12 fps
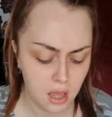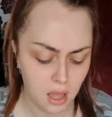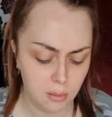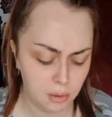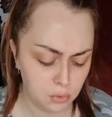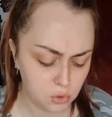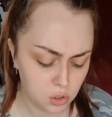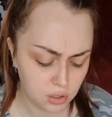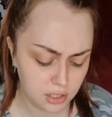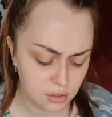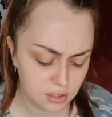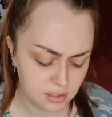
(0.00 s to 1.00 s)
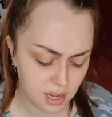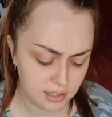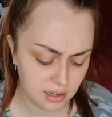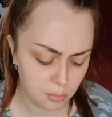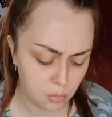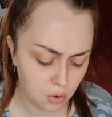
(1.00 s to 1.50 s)
I'm not sure they do this size
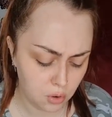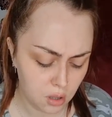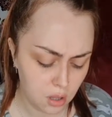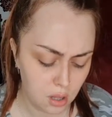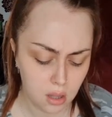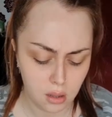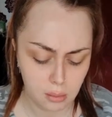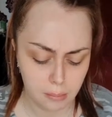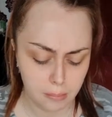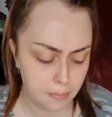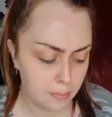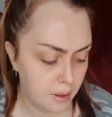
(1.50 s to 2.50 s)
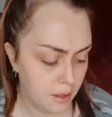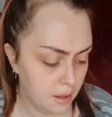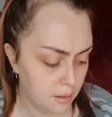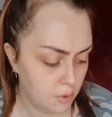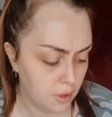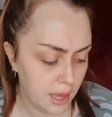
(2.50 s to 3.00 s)
anymore, but
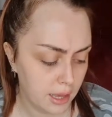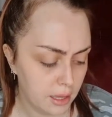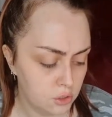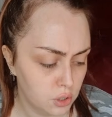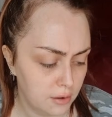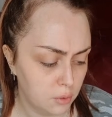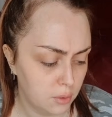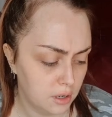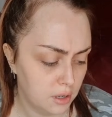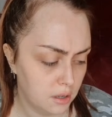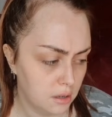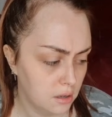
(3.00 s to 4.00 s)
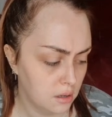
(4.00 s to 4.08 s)
you can get a travel and a